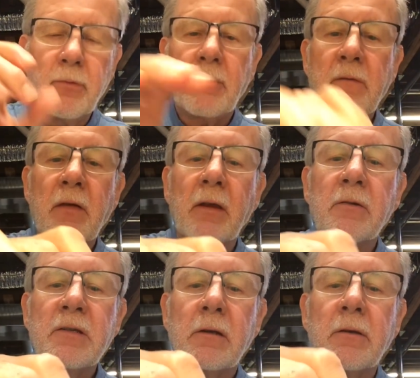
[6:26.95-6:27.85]
3
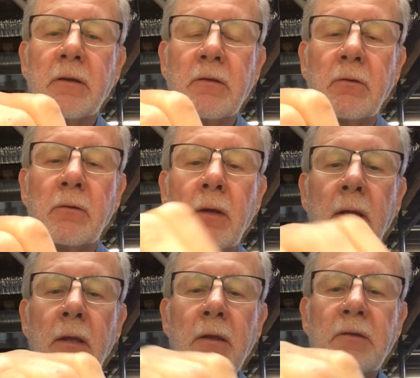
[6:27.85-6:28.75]
fingers here, the two
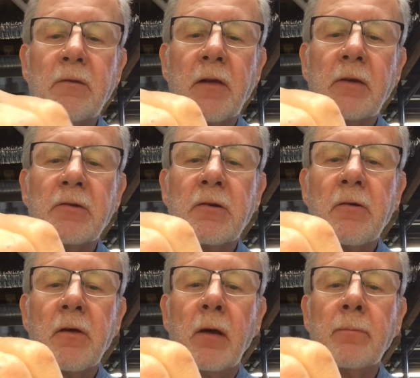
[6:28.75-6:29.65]
fingers and your
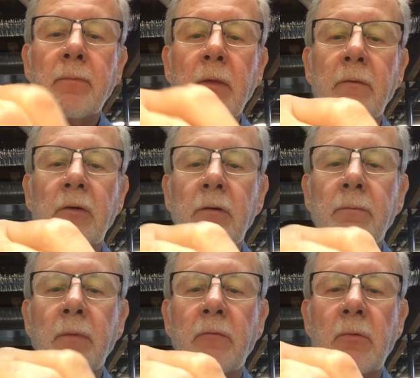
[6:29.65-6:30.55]
thumb of your
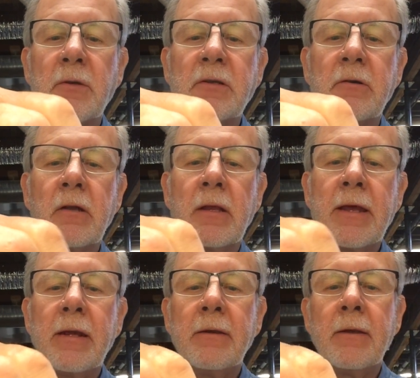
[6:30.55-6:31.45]
material
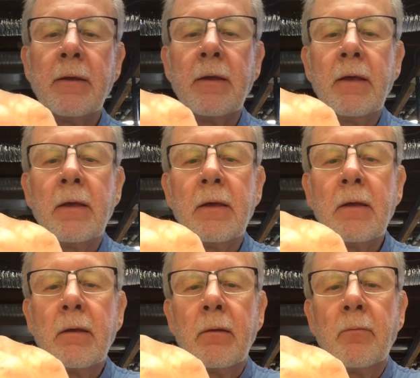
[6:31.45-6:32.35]
hand.
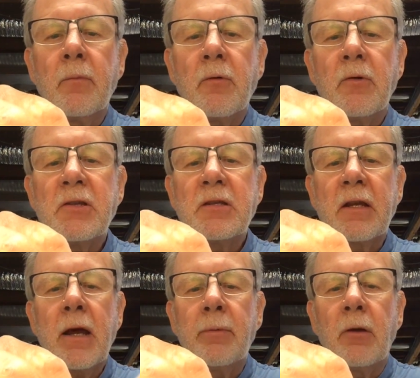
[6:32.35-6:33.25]
Throw just a
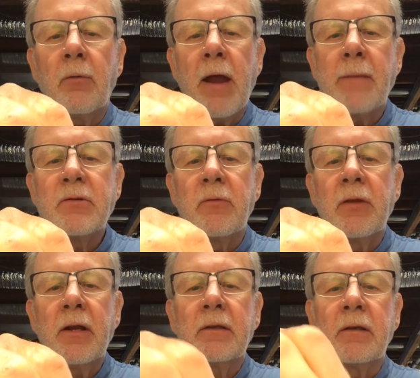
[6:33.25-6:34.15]
couple of wraps over
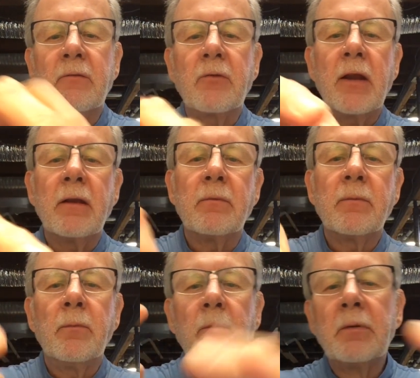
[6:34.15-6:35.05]
that to try to
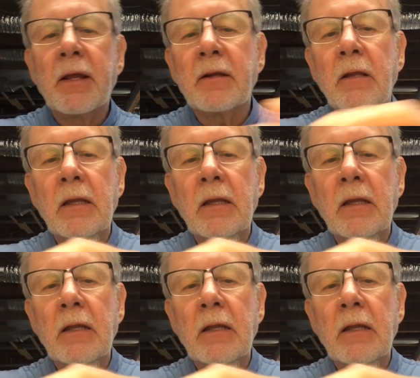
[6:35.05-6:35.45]
get it to